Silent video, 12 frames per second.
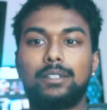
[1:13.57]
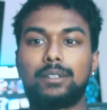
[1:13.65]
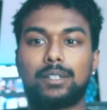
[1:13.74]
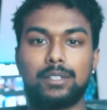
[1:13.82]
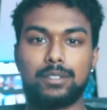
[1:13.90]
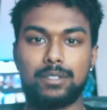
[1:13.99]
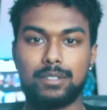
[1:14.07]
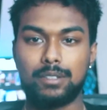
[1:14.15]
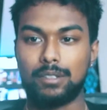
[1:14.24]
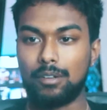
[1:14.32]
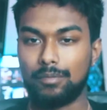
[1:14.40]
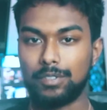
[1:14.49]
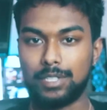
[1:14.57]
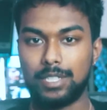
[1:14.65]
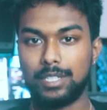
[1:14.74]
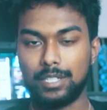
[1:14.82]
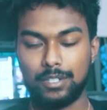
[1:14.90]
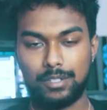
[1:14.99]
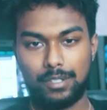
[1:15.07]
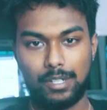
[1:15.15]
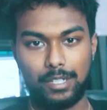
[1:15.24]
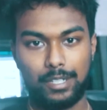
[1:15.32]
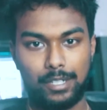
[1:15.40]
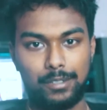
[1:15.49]
because obviously they're just
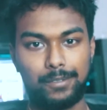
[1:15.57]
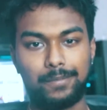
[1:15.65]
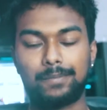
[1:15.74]
starting out.